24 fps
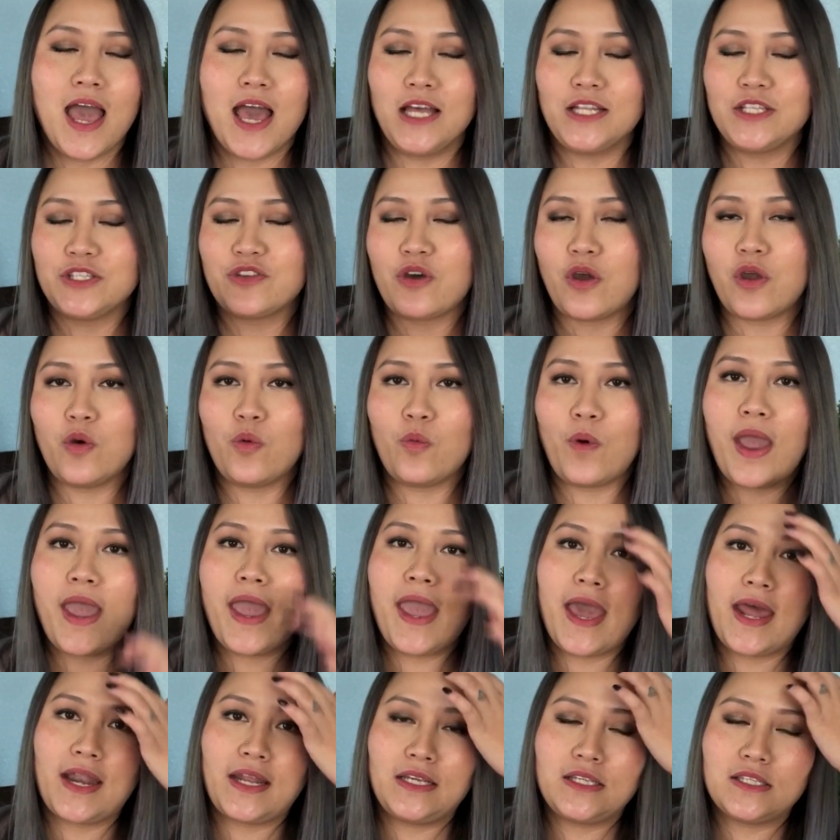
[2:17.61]
And so I
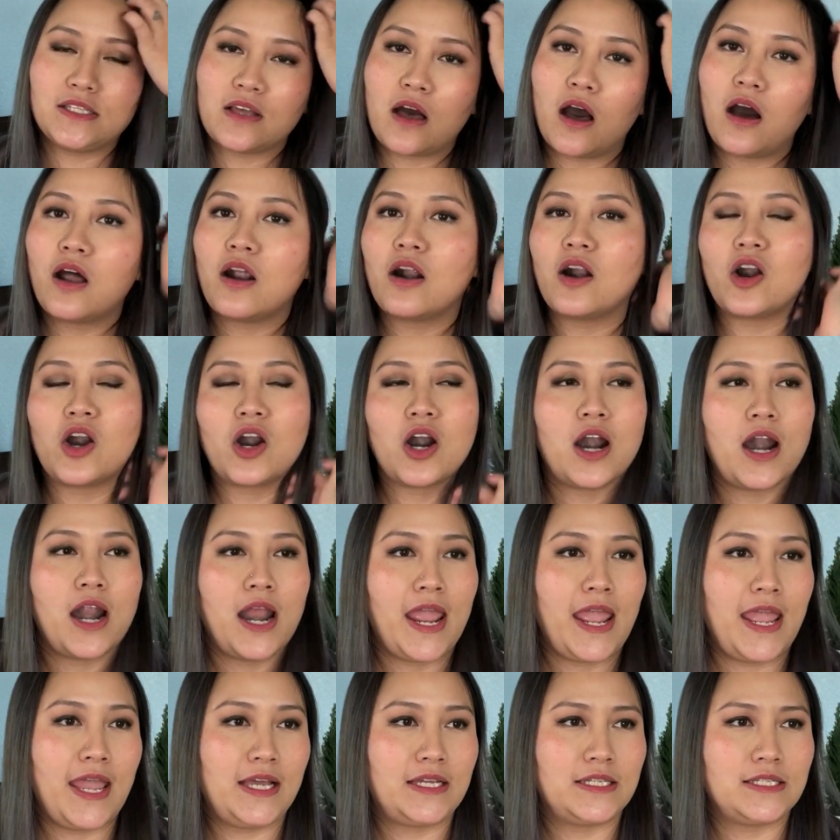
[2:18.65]
went and I saw her,
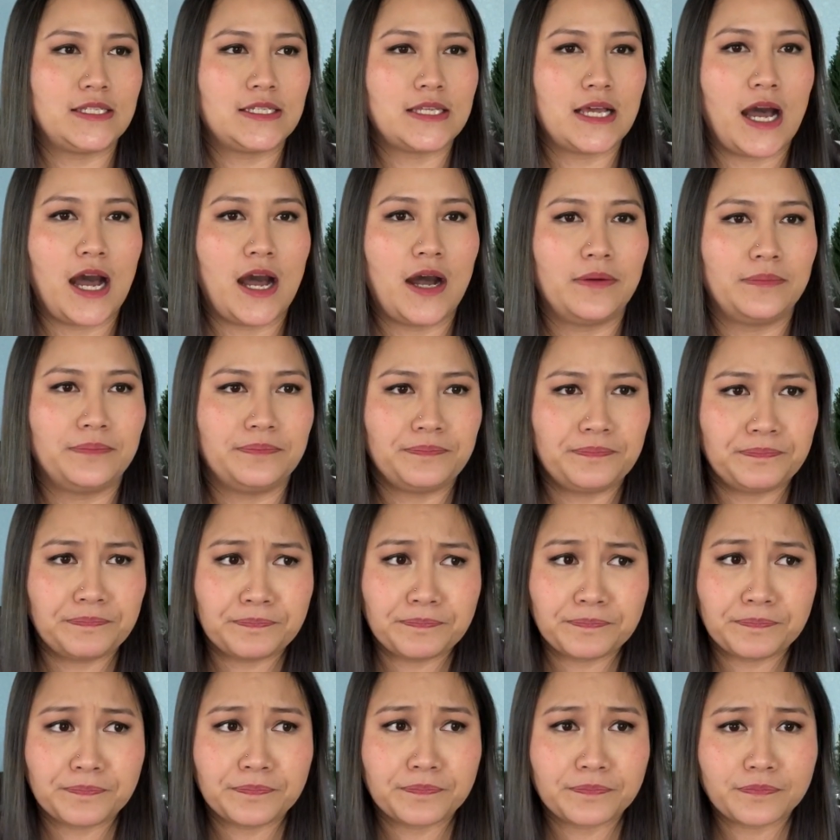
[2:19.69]
and
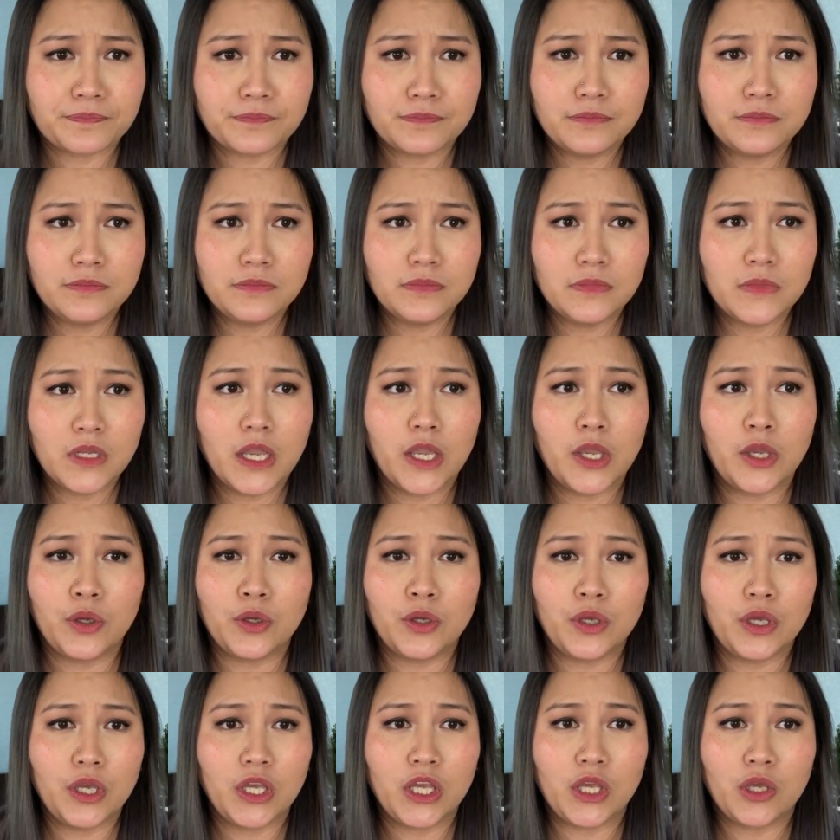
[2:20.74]

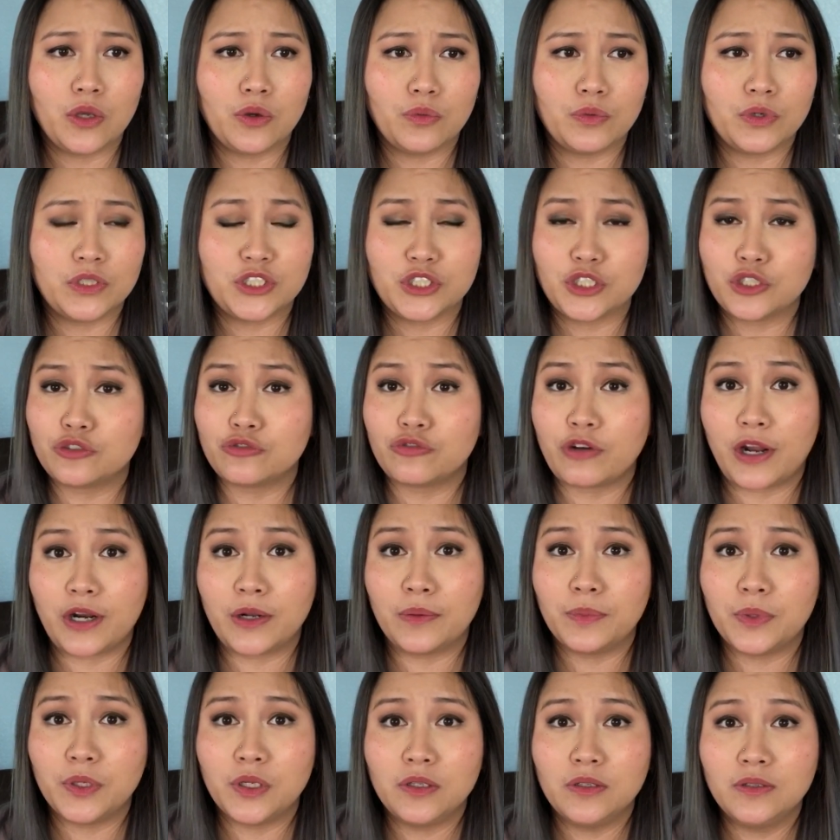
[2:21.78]
it was
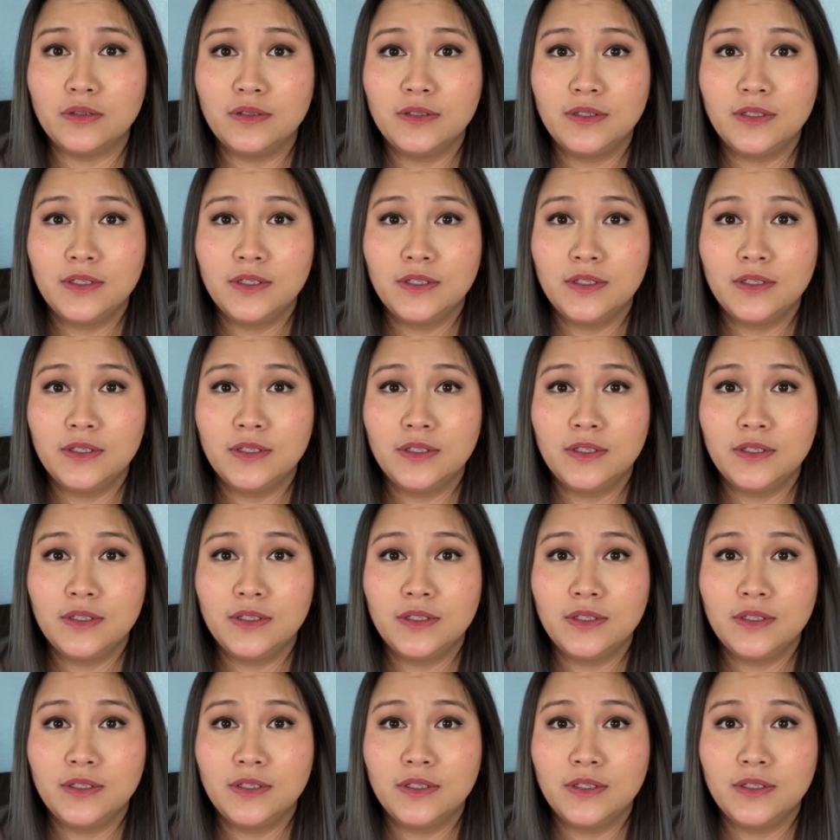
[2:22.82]
incredible.